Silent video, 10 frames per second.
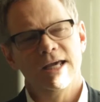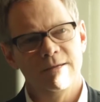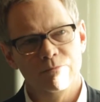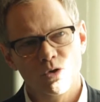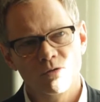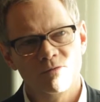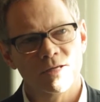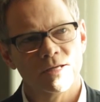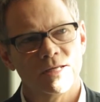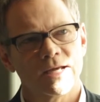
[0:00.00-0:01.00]
he moved
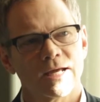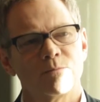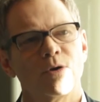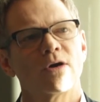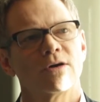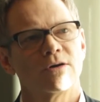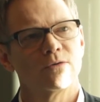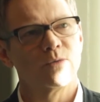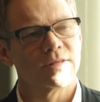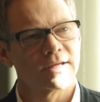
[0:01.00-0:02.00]
in, he kind of
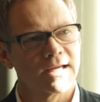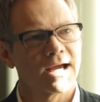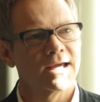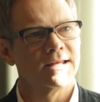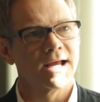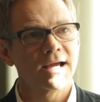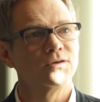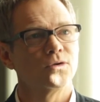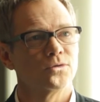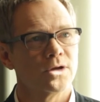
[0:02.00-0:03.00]
partnered with a guy that I
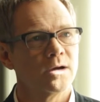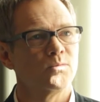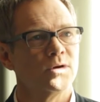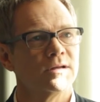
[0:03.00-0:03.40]
had grown up